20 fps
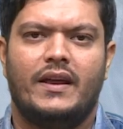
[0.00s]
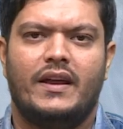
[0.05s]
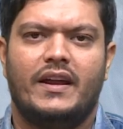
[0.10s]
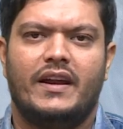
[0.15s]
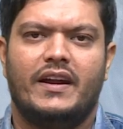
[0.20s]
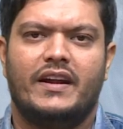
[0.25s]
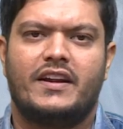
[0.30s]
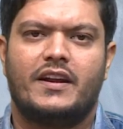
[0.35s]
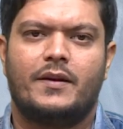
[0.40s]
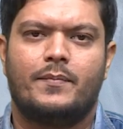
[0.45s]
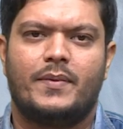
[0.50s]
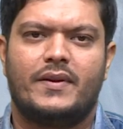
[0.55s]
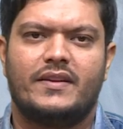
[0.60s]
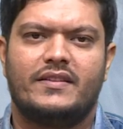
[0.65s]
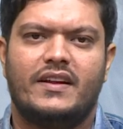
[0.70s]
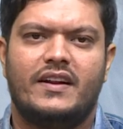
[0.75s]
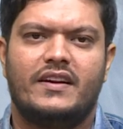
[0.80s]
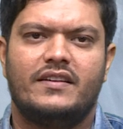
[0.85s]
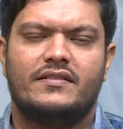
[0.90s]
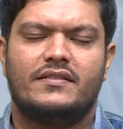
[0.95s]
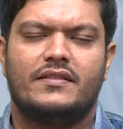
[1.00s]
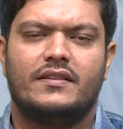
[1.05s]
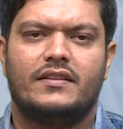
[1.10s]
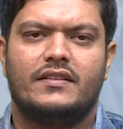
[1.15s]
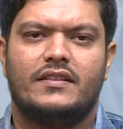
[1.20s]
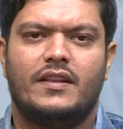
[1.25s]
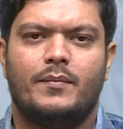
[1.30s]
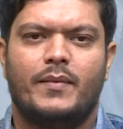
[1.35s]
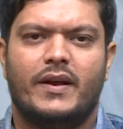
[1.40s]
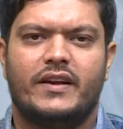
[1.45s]
It represents
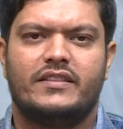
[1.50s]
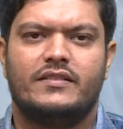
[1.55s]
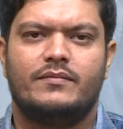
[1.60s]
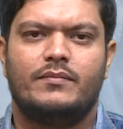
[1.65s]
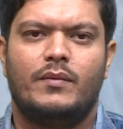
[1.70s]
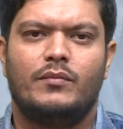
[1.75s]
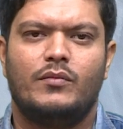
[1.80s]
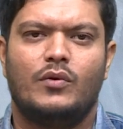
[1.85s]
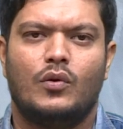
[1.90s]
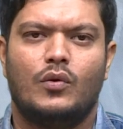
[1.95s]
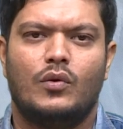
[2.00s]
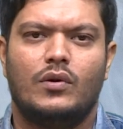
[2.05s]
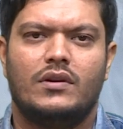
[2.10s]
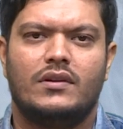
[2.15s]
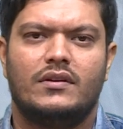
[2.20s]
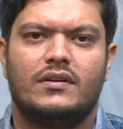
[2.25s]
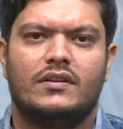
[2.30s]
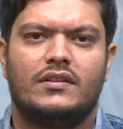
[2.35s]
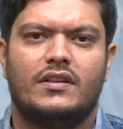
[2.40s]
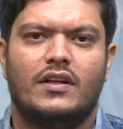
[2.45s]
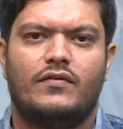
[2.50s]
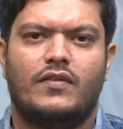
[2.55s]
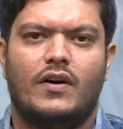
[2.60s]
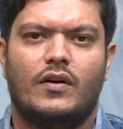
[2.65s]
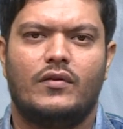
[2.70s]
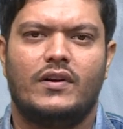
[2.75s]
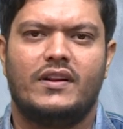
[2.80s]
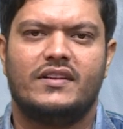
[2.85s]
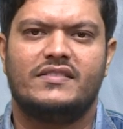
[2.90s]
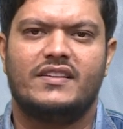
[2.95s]
the maximum load the
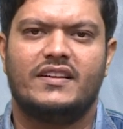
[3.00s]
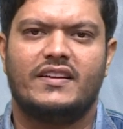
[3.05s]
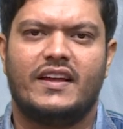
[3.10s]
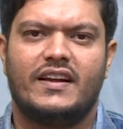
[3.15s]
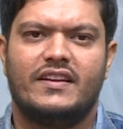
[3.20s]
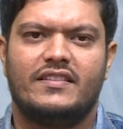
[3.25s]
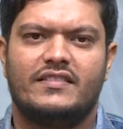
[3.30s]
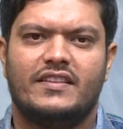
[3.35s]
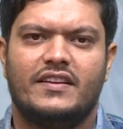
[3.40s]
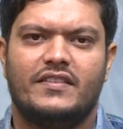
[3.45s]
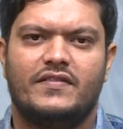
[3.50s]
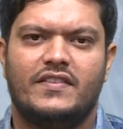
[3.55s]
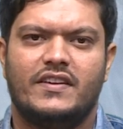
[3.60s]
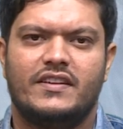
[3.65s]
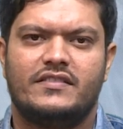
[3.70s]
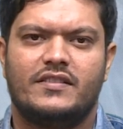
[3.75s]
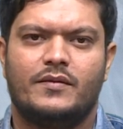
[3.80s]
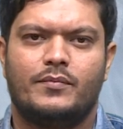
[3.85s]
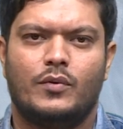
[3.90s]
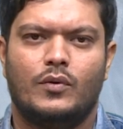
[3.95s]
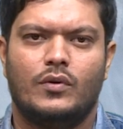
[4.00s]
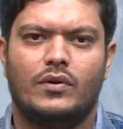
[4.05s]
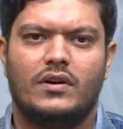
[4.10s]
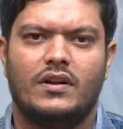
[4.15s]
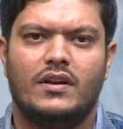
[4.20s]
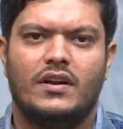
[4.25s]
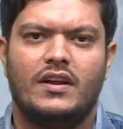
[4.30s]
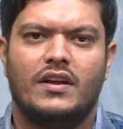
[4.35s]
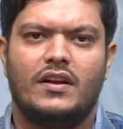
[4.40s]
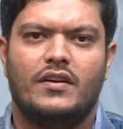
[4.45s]
foundation can safely support
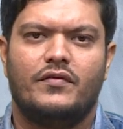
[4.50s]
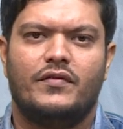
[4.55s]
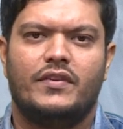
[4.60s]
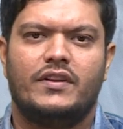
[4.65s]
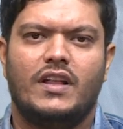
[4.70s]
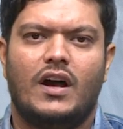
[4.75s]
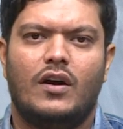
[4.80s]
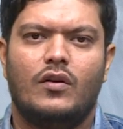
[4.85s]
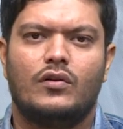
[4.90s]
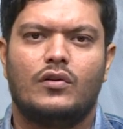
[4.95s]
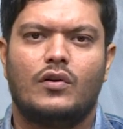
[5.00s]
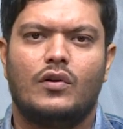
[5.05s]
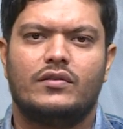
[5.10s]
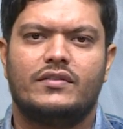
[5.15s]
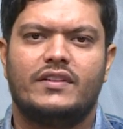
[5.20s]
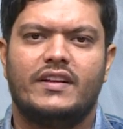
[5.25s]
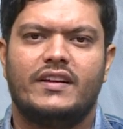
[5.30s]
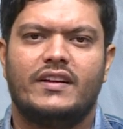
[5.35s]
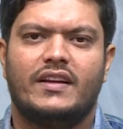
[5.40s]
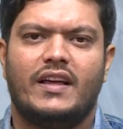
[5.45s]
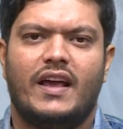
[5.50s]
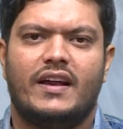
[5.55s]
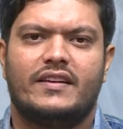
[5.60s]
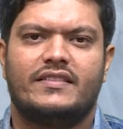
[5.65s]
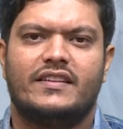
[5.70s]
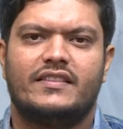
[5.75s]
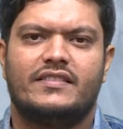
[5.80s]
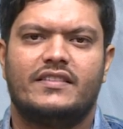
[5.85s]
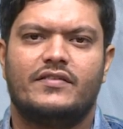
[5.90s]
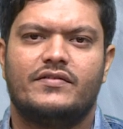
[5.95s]
without causing
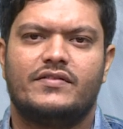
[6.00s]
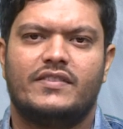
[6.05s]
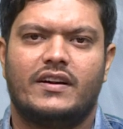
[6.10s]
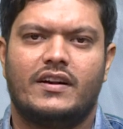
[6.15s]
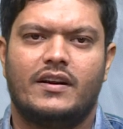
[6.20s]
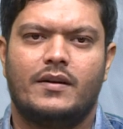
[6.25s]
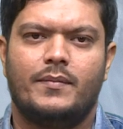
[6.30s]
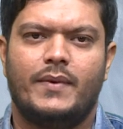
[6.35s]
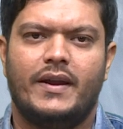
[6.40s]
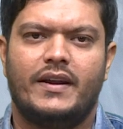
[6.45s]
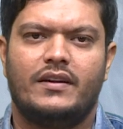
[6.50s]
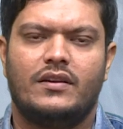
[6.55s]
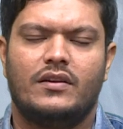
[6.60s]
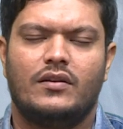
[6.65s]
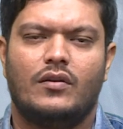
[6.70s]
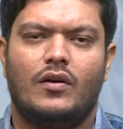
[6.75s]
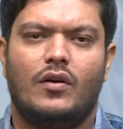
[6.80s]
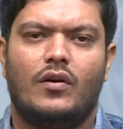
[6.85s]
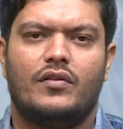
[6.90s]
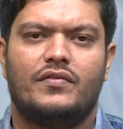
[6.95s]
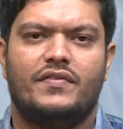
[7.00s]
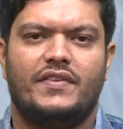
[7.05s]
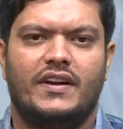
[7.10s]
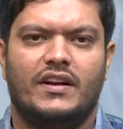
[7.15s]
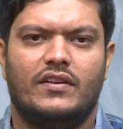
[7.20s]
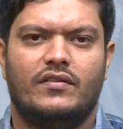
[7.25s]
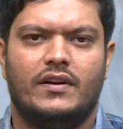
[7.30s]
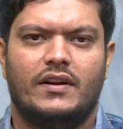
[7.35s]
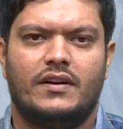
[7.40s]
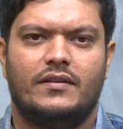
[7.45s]
excessive settlement or
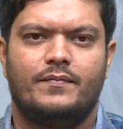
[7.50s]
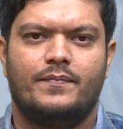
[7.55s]
failure.